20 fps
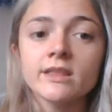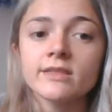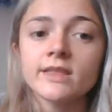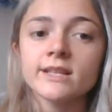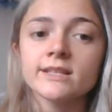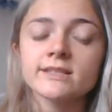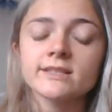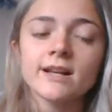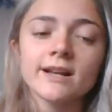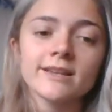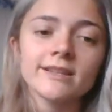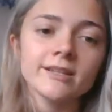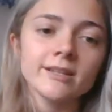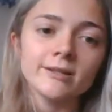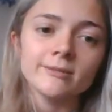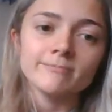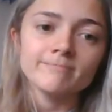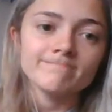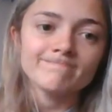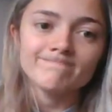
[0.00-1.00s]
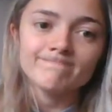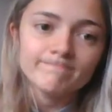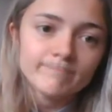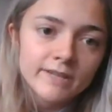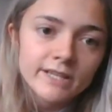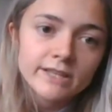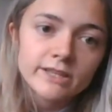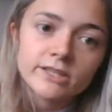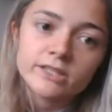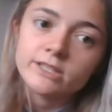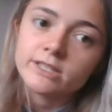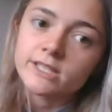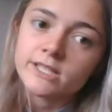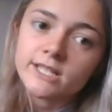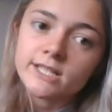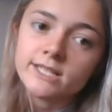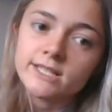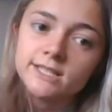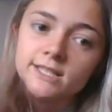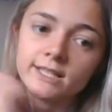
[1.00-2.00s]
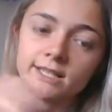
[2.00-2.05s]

that's not gonna meet their needs,